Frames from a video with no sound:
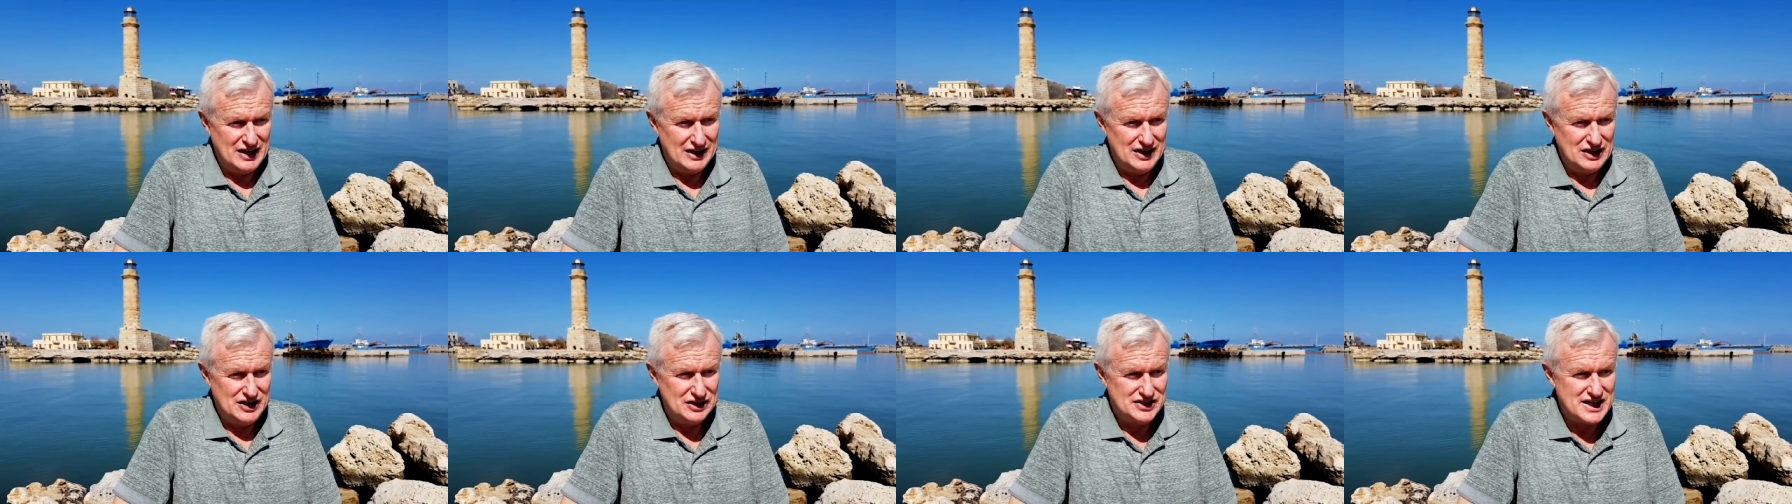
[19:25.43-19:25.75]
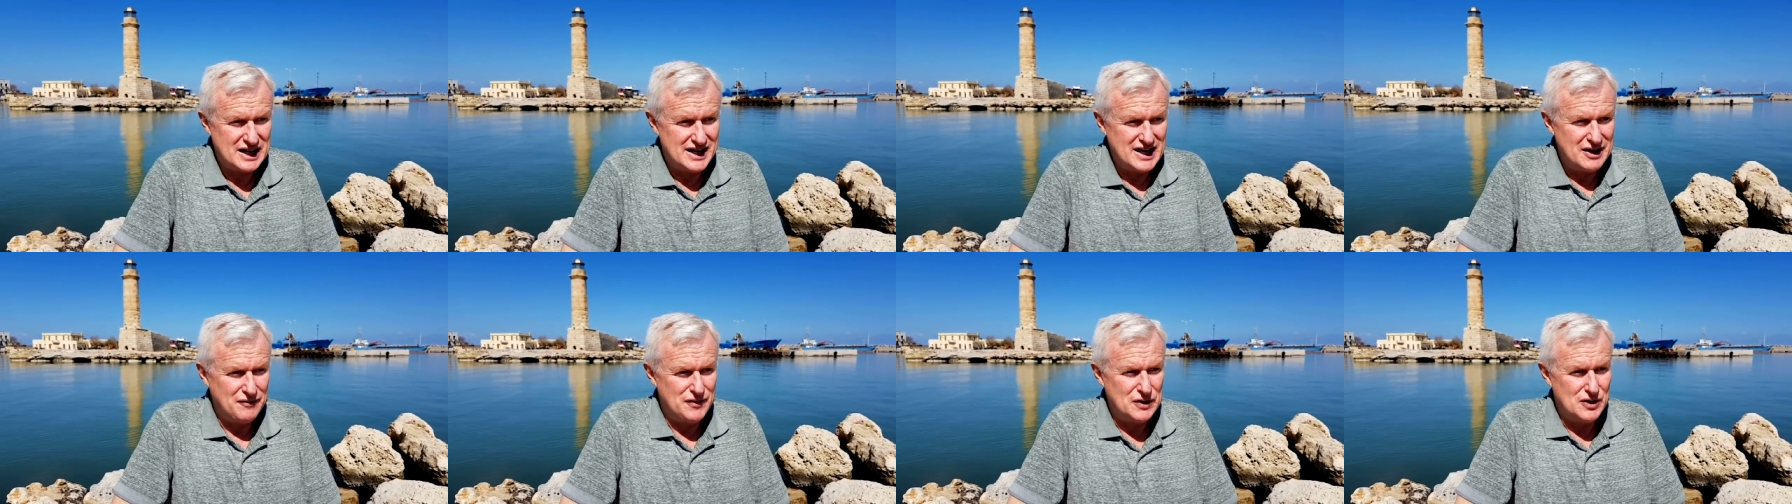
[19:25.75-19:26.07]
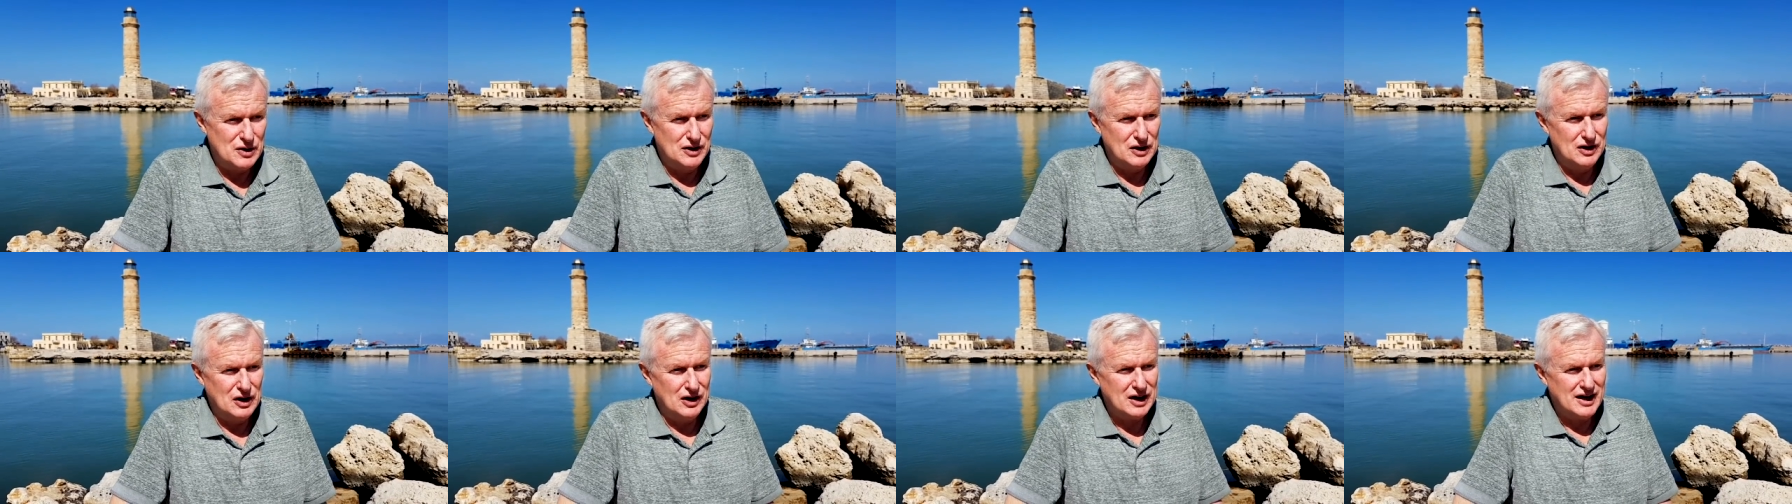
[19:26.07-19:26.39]
you see, if
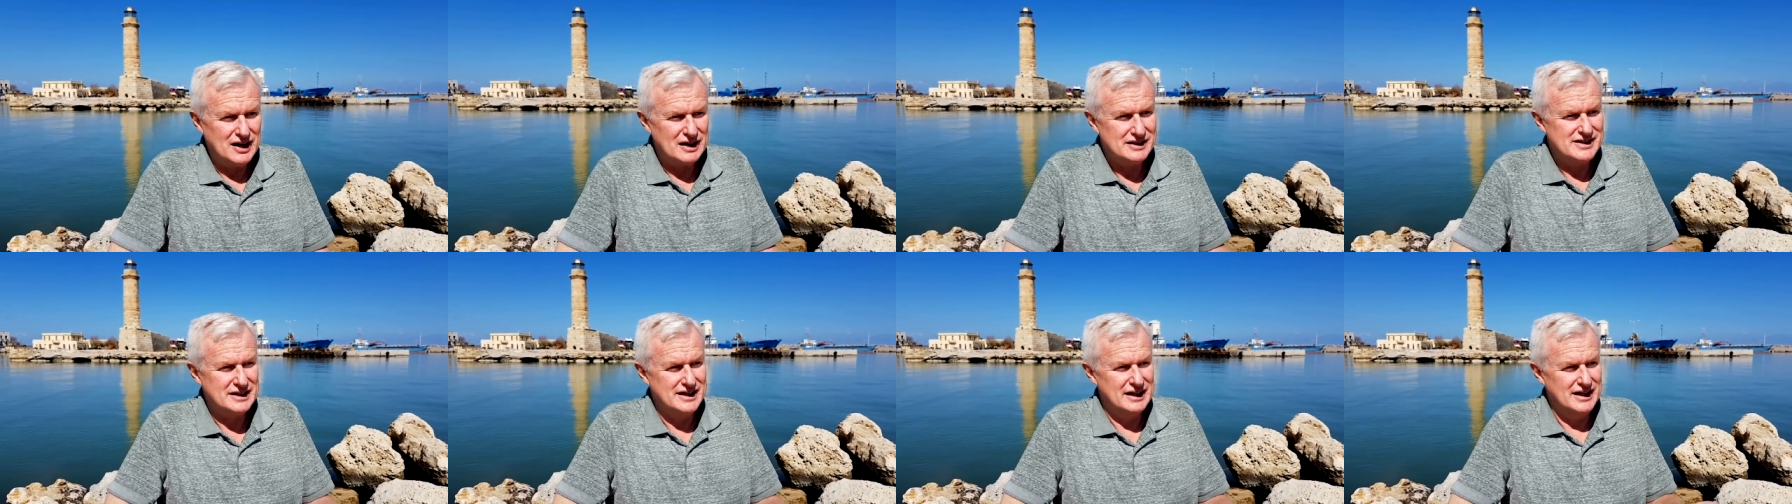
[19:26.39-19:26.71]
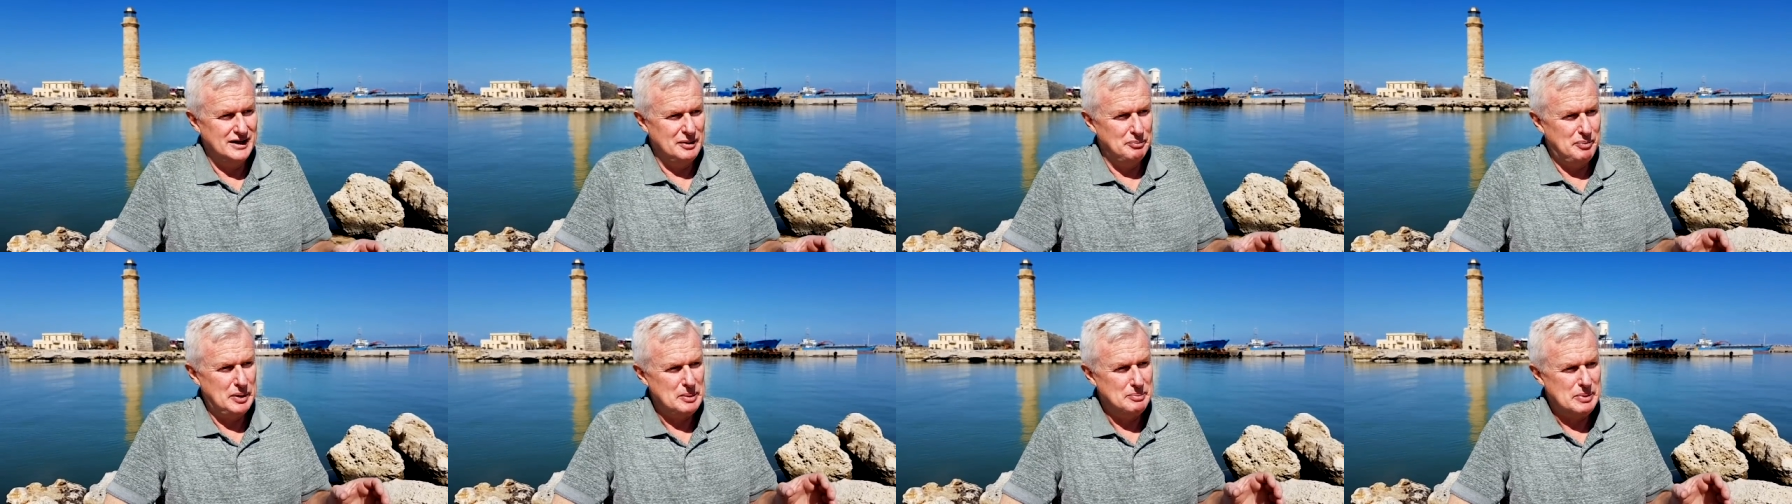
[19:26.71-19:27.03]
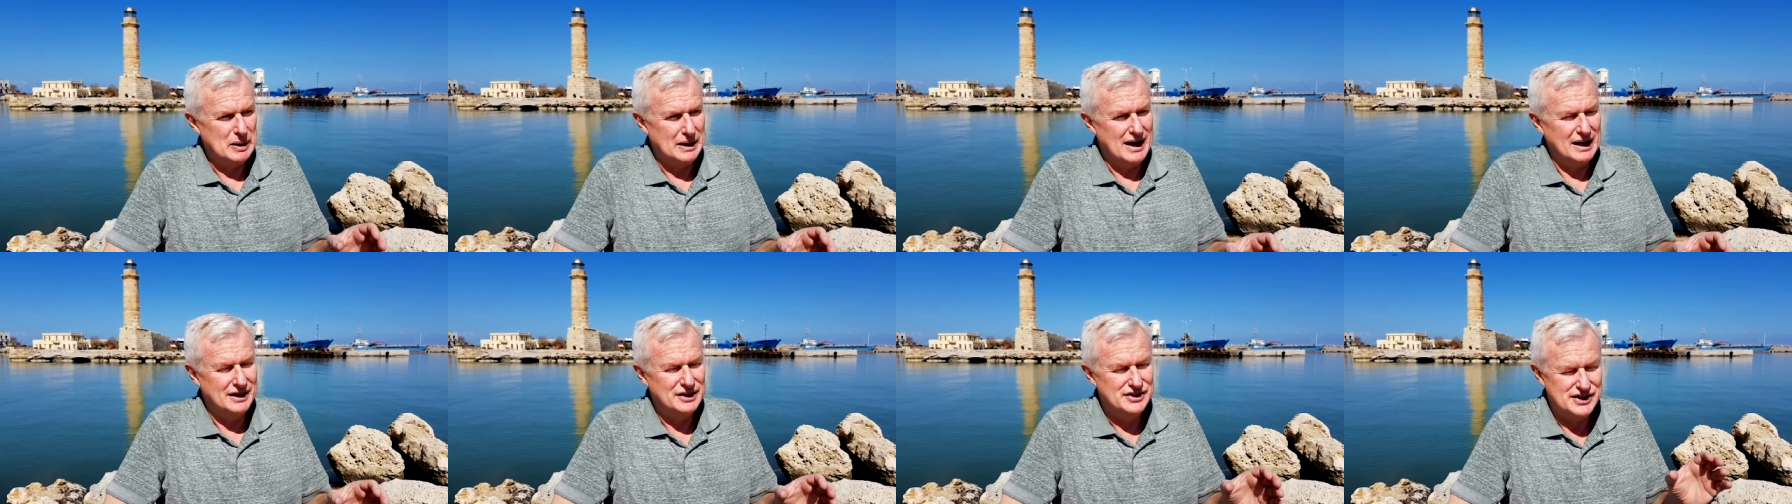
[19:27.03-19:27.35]
you look at say,
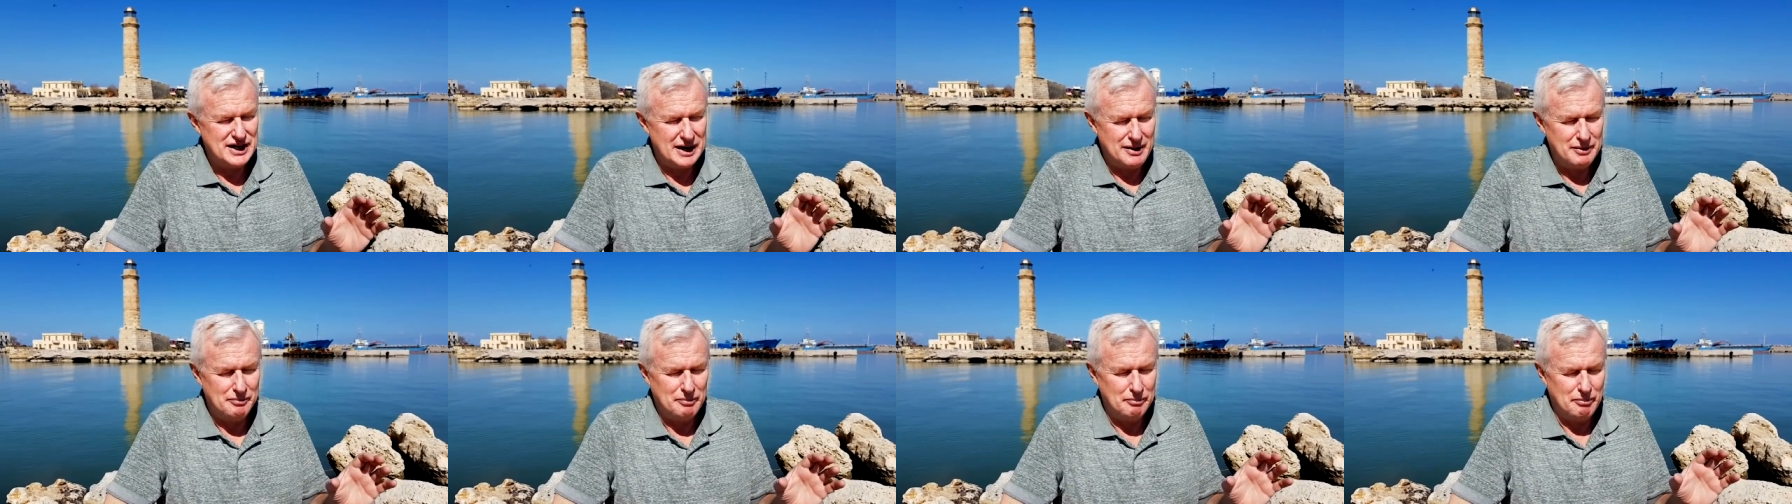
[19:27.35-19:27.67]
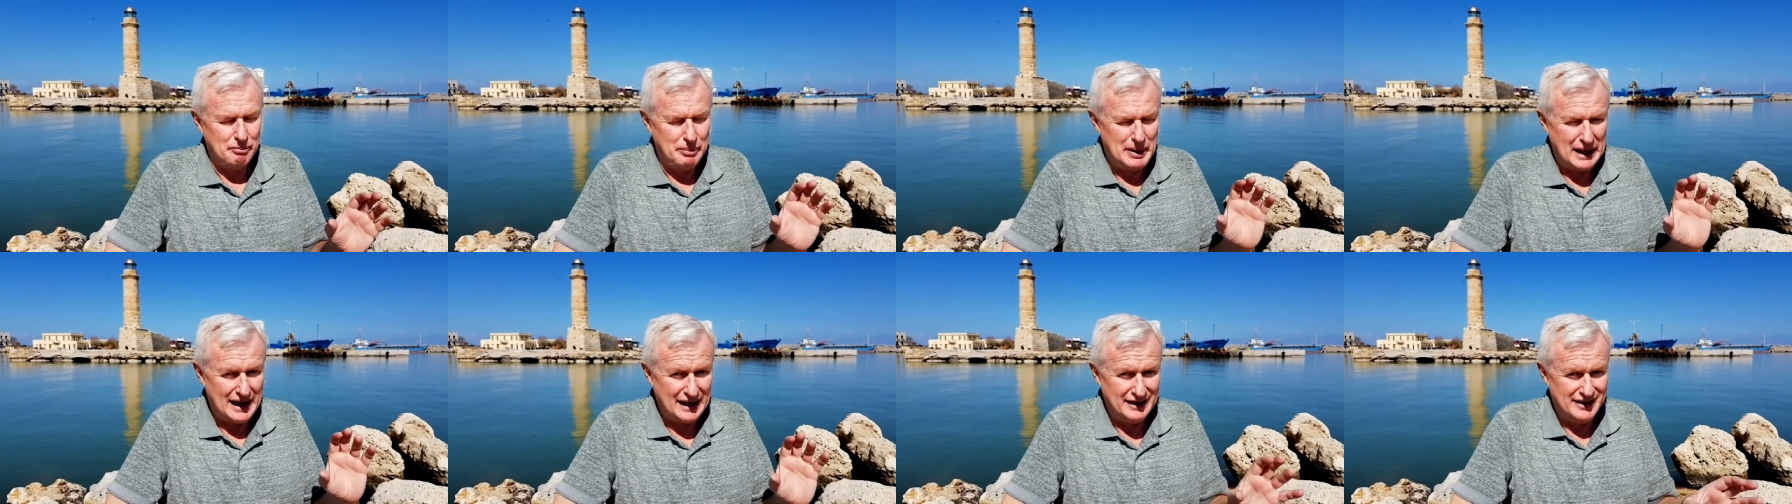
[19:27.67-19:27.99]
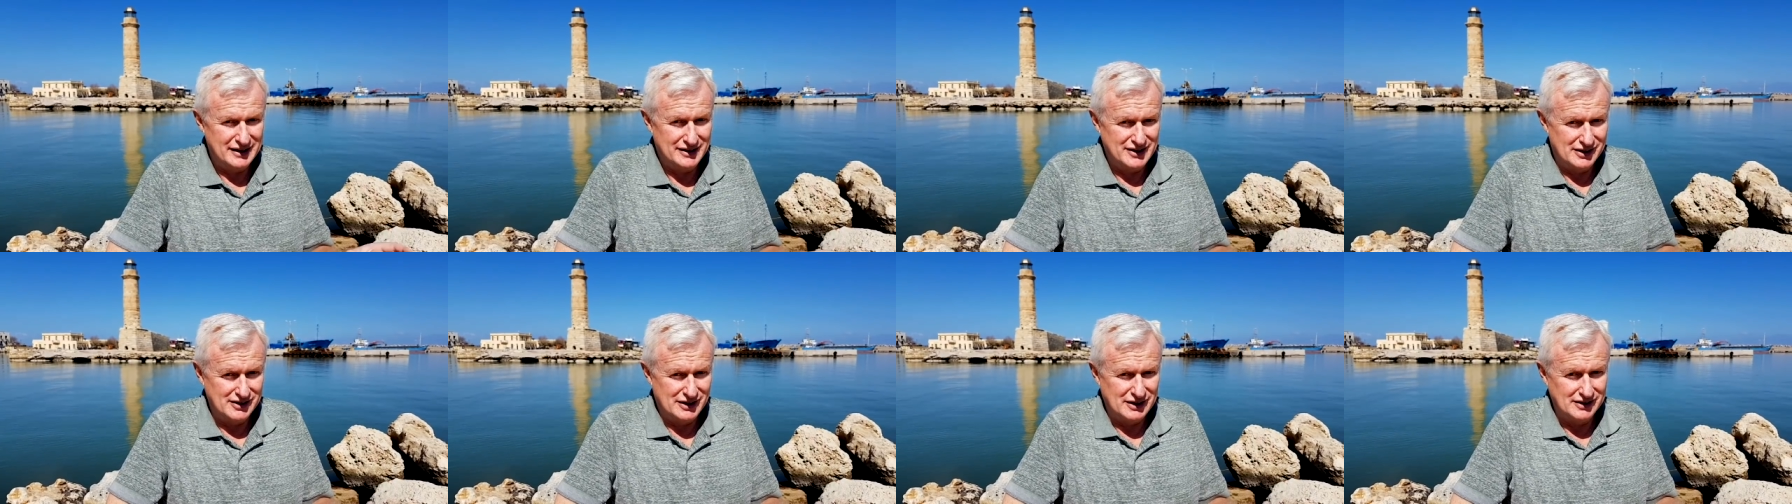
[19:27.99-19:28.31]
people like Jem
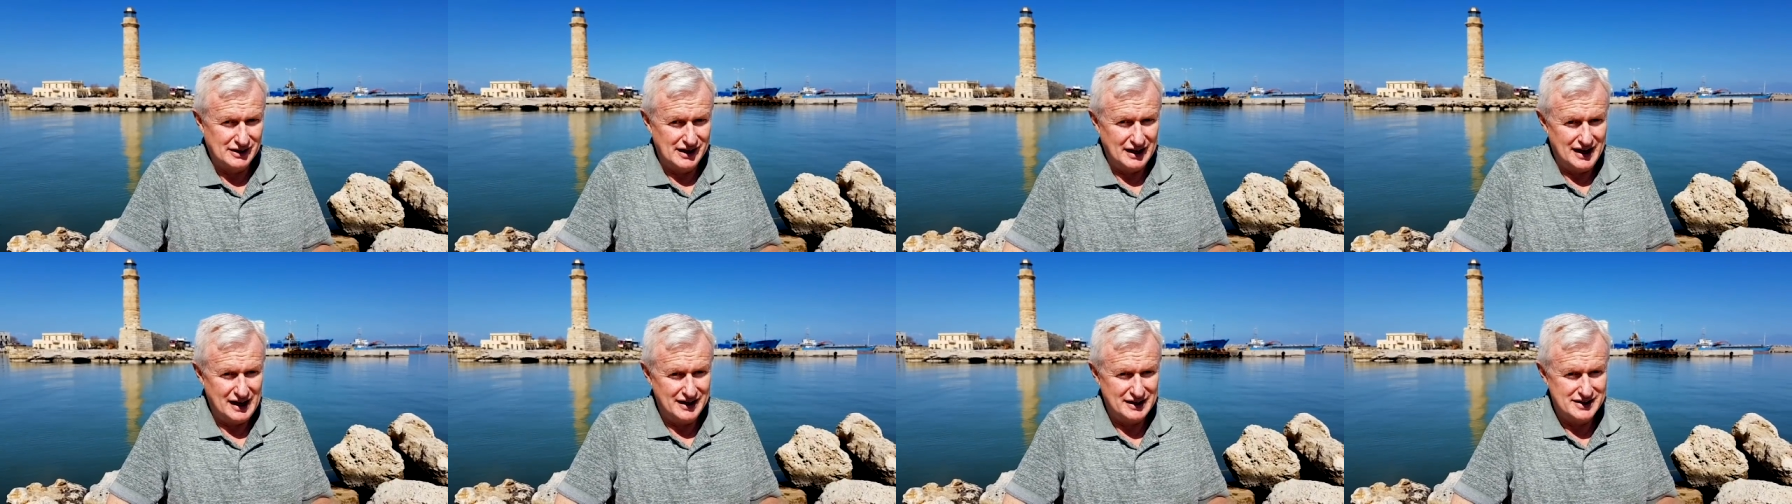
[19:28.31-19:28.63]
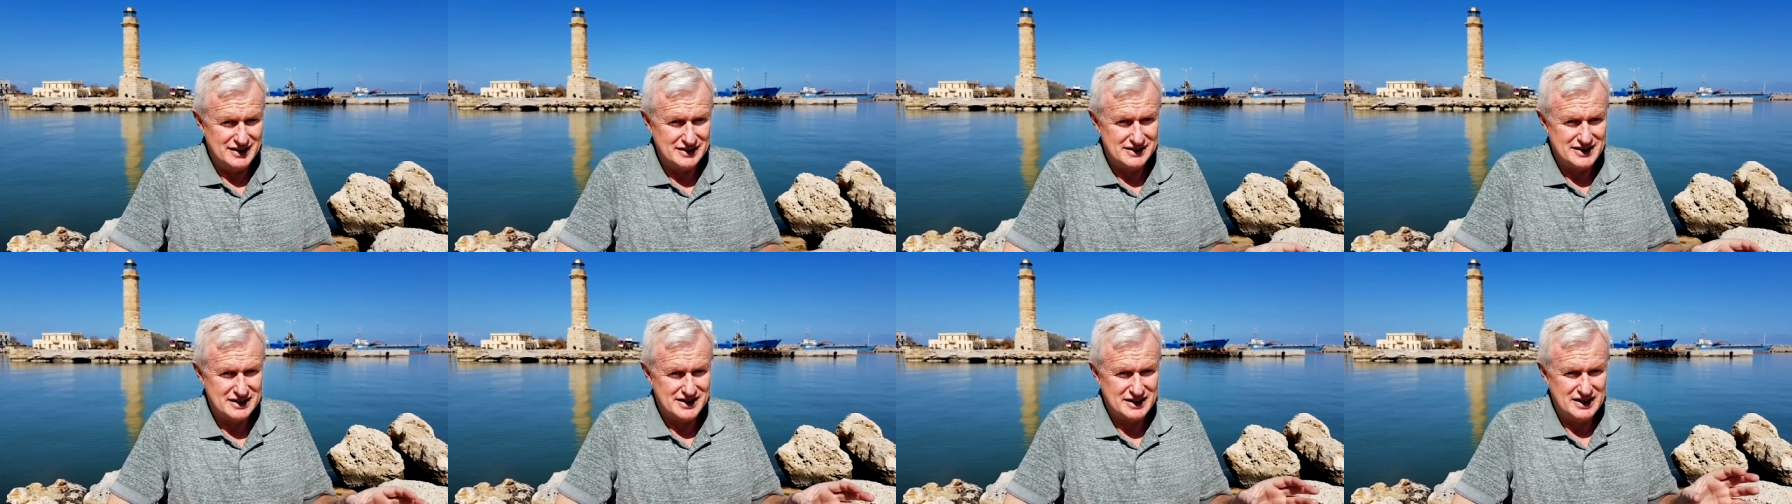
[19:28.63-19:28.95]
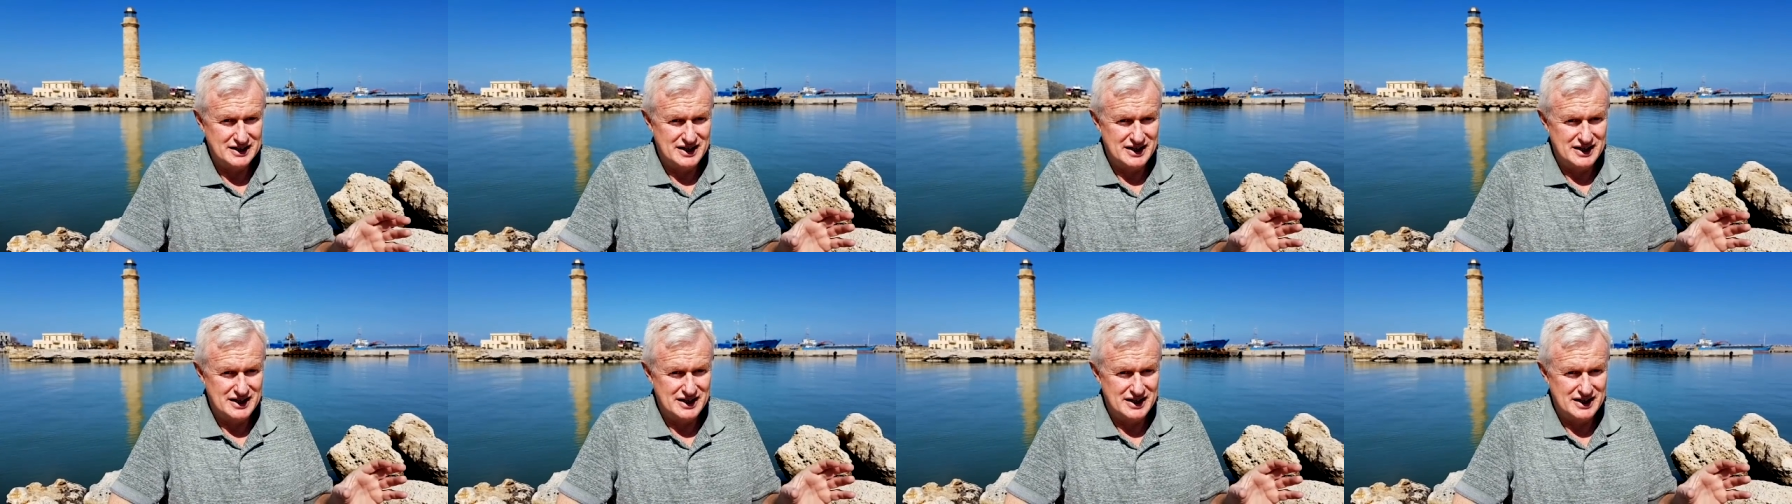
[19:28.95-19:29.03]
Bendell and